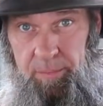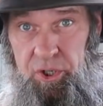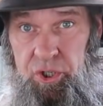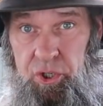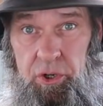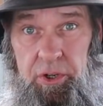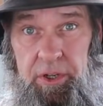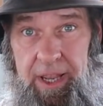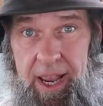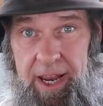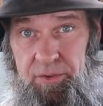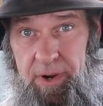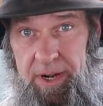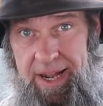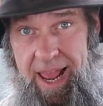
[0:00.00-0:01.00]
I'm going to show you
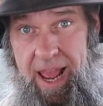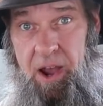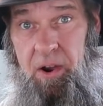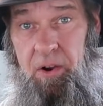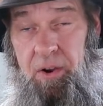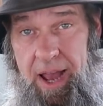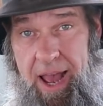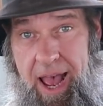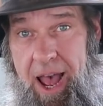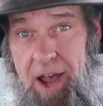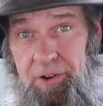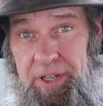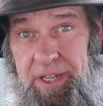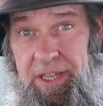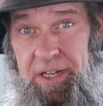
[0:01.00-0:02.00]
guys right now
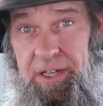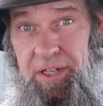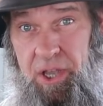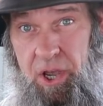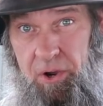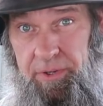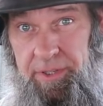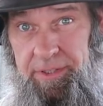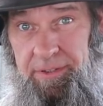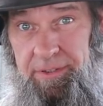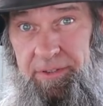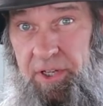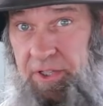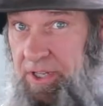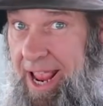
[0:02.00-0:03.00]
how to get it going,
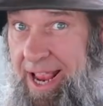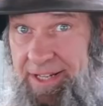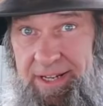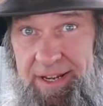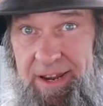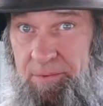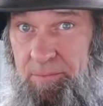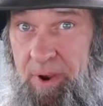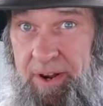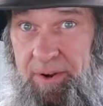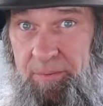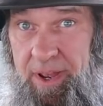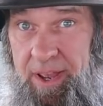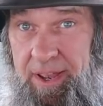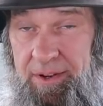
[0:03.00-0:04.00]
because it has to eat right
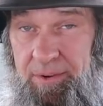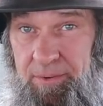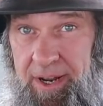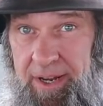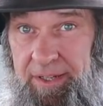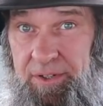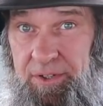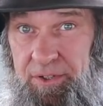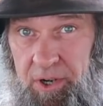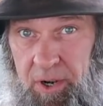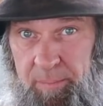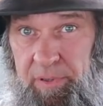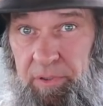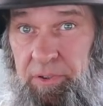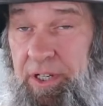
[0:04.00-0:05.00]
away, right, to
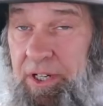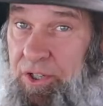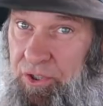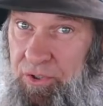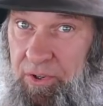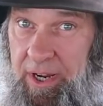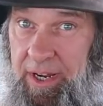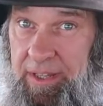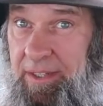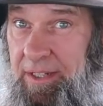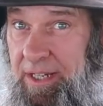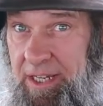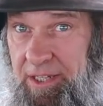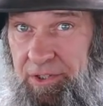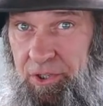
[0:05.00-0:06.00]
start building its strength
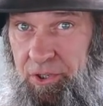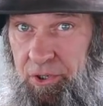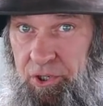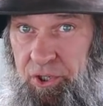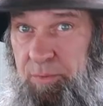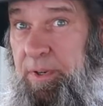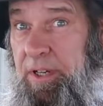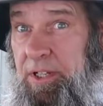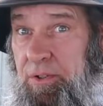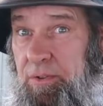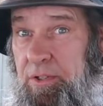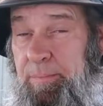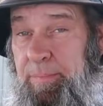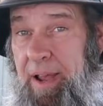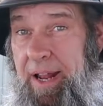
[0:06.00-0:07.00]
and to get the nourishment
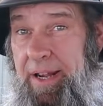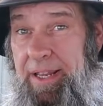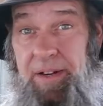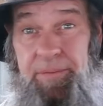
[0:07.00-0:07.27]
into its body.